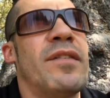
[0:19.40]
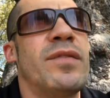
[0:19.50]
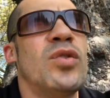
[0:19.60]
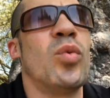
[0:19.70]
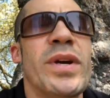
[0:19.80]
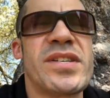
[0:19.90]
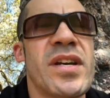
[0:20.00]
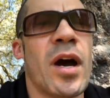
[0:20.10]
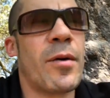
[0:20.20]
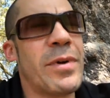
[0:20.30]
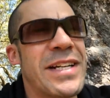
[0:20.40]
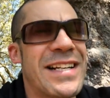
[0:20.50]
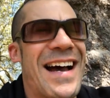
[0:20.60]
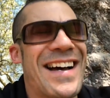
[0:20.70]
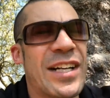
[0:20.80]
a few weeks ago I read
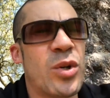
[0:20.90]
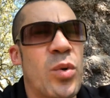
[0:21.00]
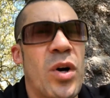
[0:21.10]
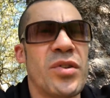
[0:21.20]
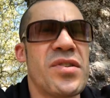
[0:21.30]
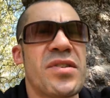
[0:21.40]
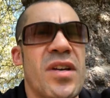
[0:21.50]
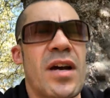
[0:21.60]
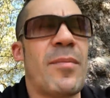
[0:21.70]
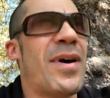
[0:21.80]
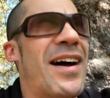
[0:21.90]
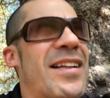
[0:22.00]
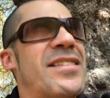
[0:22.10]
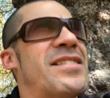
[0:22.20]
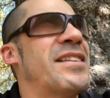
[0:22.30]
an article on desire
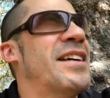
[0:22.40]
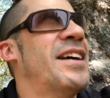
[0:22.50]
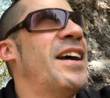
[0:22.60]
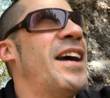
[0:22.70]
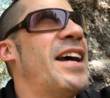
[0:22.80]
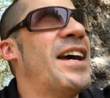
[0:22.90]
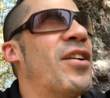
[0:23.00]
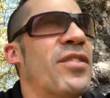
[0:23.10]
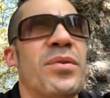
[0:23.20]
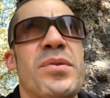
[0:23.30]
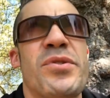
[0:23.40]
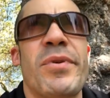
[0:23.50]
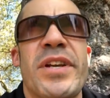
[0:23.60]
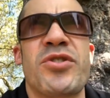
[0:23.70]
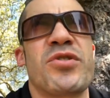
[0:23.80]
paths, and I thought it was
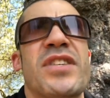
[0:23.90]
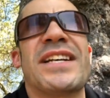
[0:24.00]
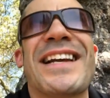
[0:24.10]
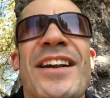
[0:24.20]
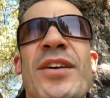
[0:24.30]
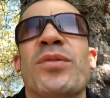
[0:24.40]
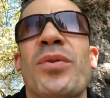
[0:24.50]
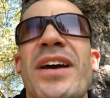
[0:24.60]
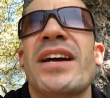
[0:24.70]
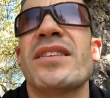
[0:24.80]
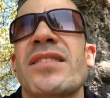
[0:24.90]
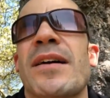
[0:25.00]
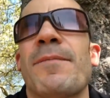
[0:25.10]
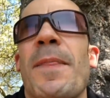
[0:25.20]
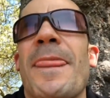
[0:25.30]
really interesting, and I thought it had
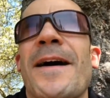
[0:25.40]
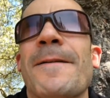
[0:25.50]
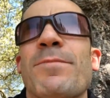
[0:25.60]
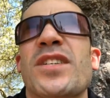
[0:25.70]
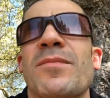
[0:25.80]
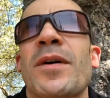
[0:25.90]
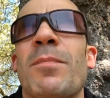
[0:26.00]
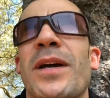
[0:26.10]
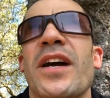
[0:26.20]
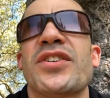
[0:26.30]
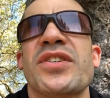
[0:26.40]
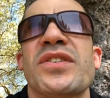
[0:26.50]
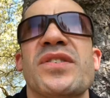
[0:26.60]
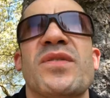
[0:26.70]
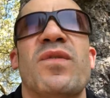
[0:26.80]
some
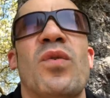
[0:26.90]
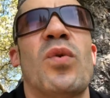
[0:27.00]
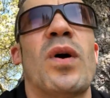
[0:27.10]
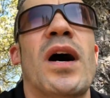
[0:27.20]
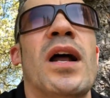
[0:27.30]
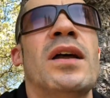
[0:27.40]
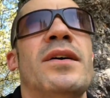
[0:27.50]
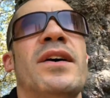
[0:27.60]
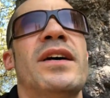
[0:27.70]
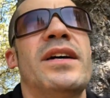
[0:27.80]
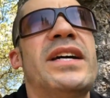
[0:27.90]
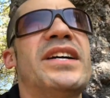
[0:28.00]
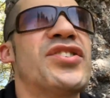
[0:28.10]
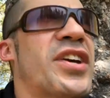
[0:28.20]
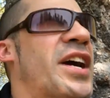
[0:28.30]
implications for
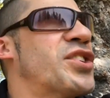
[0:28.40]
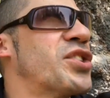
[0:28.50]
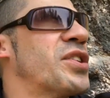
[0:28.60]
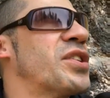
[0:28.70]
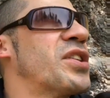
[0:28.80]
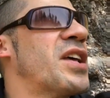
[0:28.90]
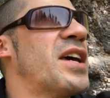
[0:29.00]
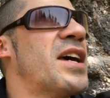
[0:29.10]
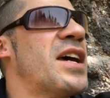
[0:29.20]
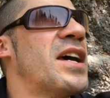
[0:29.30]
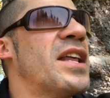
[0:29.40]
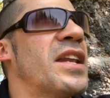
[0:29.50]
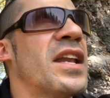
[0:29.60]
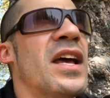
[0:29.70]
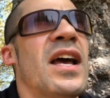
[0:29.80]
education
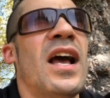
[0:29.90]
and